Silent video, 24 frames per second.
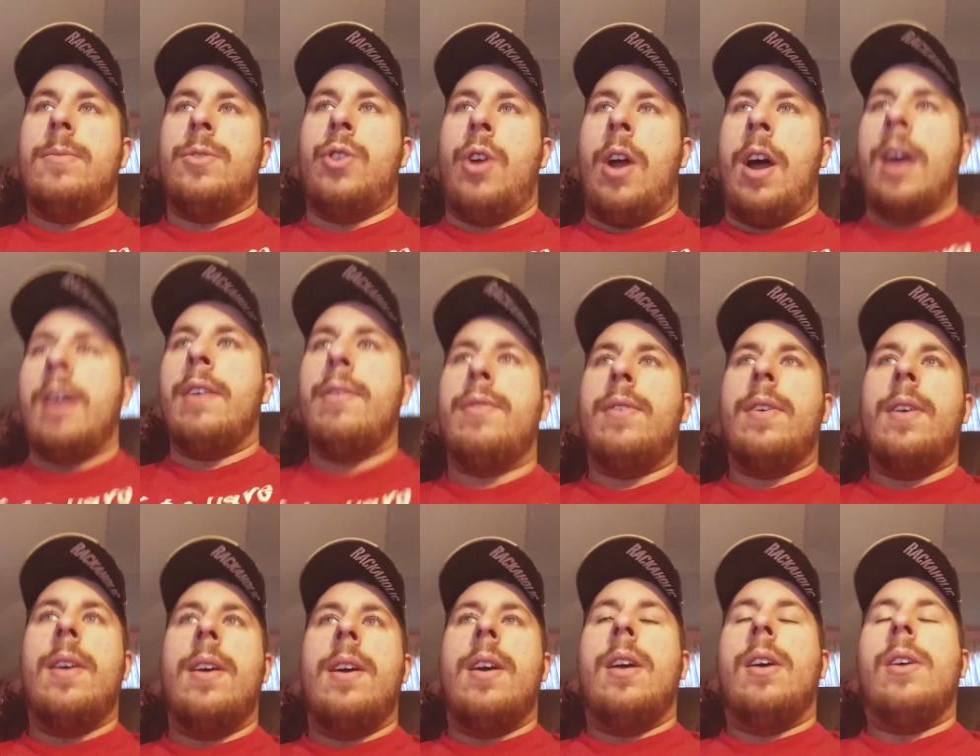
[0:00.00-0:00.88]
drive
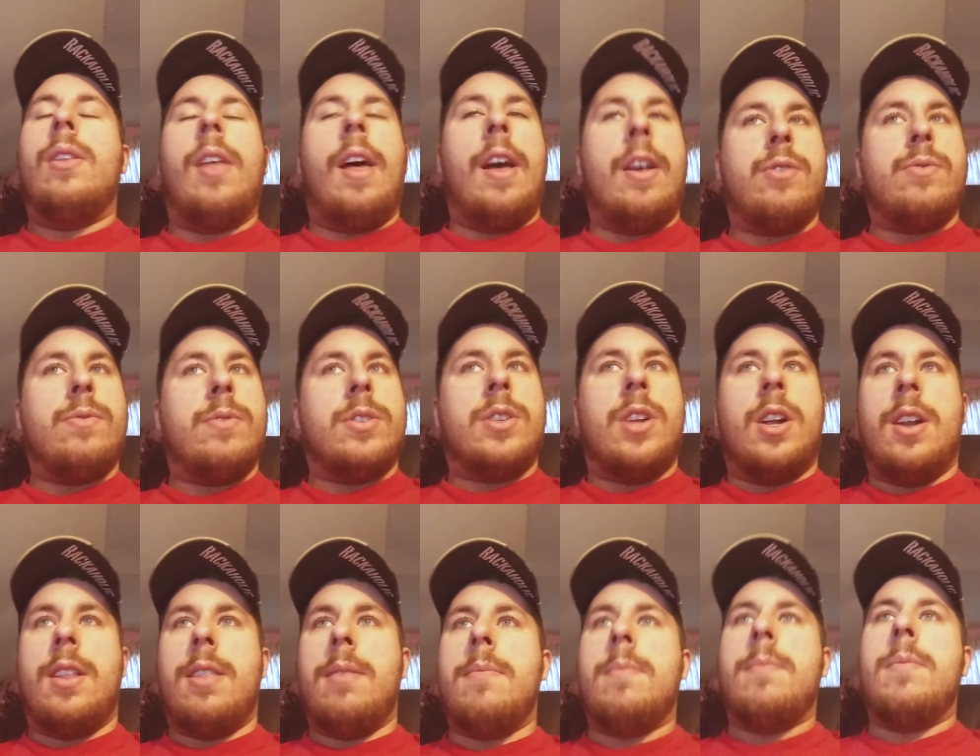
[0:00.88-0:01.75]
that has ones
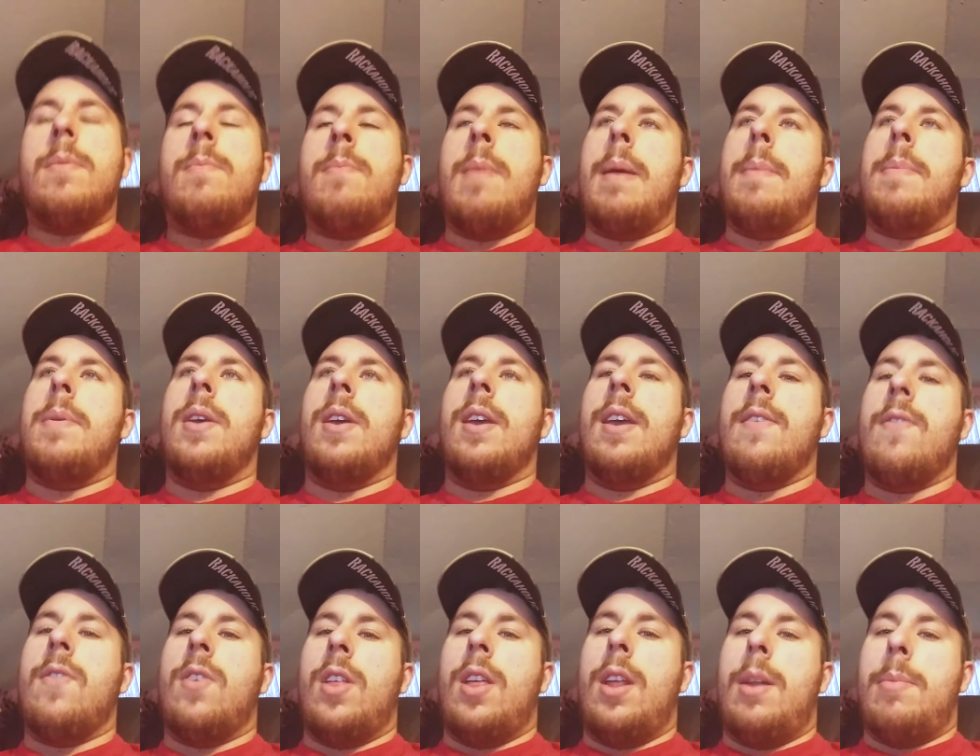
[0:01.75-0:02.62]
on it, maybe you can
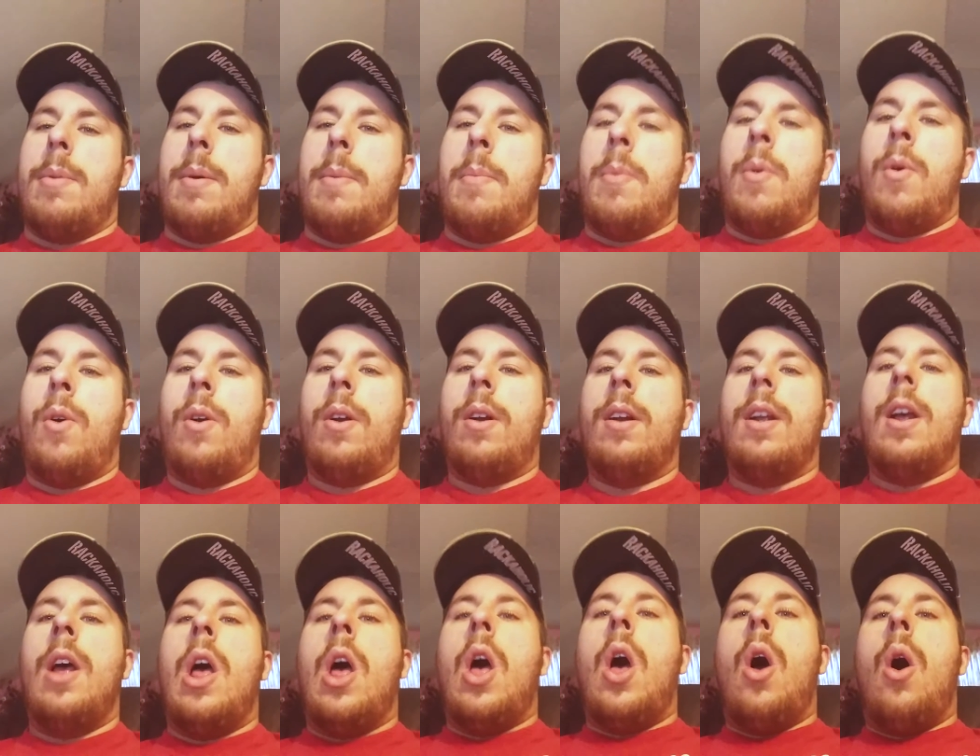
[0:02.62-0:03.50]
give it a little bit more.